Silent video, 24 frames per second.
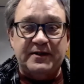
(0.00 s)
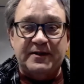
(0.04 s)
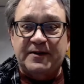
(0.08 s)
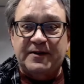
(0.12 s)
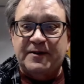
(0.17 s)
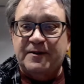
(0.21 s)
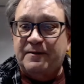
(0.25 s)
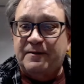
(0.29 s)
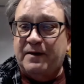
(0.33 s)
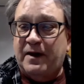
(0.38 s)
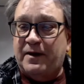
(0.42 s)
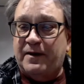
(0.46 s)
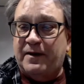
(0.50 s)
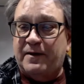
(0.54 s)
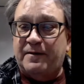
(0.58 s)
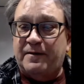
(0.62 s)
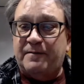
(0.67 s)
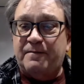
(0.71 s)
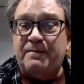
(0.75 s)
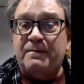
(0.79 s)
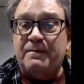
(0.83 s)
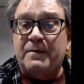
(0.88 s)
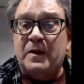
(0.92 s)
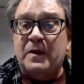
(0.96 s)

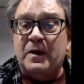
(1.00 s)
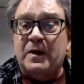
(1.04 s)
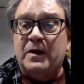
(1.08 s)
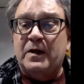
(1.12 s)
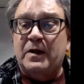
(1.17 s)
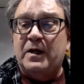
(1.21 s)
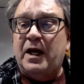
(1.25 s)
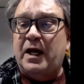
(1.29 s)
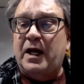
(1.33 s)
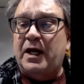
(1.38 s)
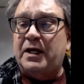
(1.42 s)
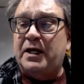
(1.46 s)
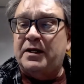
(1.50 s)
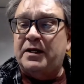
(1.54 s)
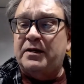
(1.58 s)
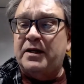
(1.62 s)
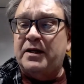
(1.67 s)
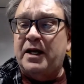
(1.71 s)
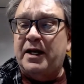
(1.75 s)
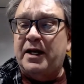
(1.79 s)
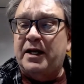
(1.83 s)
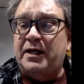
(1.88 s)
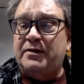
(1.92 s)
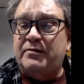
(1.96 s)

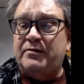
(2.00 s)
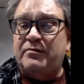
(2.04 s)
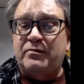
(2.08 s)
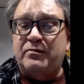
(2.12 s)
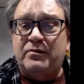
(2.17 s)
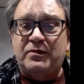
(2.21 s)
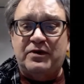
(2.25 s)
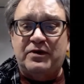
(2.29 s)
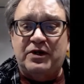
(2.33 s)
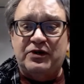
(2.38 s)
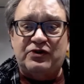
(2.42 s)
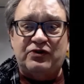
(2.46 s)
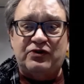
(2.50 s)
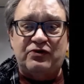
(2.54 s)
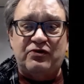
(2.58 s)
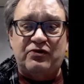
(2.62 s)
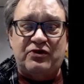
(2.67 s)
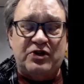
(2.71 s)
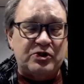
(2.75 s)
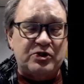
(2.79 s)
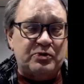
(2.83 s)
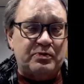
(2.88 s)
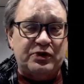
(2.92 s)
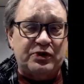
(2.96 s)
And
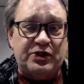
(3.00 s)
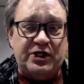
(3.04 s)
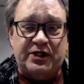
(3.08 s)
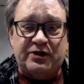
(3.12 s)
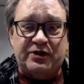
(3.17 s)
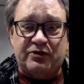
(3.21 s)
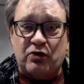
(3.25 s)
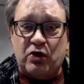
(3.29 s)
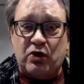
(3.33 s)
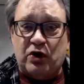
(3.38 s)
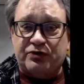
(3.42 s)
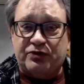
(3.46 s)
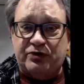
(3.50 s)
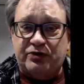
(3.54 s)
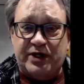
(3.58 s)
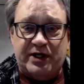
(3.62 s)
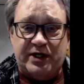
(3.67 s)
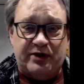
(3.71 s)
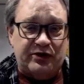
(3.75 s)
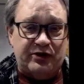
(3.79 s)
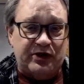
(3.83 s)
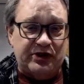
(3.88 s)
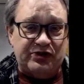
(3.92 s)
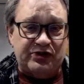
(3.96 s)
this particular alternator
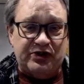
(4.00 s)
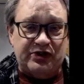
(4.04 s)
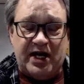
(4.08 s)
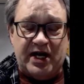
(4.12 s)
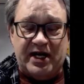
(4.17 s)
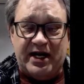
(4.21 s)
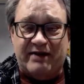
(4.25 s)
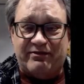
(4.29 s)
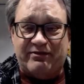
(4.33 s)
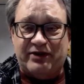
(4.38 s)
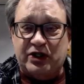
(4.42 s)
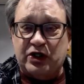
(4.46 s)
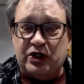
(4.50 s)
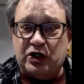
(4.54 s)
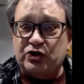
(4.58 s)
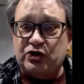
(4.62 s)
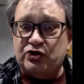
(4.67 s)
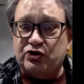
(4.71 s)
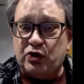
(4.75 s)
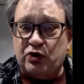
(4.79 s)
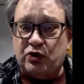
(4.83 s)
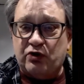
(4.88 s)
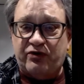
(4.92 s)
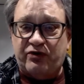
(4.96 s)
does not have an
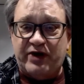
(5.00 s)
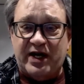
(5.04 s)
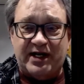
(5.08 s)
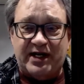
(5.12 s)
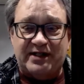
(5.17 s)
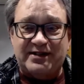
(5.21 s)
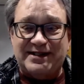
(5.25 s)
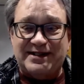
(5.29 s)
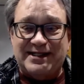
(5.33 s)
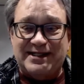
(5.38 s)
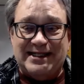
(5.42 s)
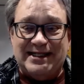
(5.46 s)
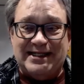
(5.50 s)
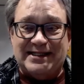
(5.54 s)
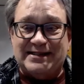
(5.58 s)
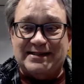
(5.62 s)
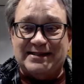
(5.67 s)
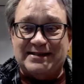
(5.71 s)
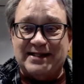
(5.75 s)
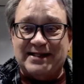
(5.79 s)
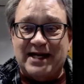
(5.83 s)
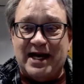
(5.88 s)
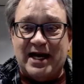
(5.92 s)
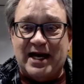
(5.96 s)
external fan. It's
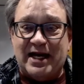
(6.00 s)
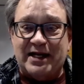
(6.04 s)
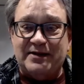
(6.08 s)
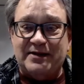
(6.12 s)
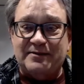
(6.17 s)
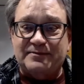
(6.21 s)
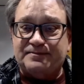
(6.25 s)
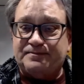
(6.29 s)
inside.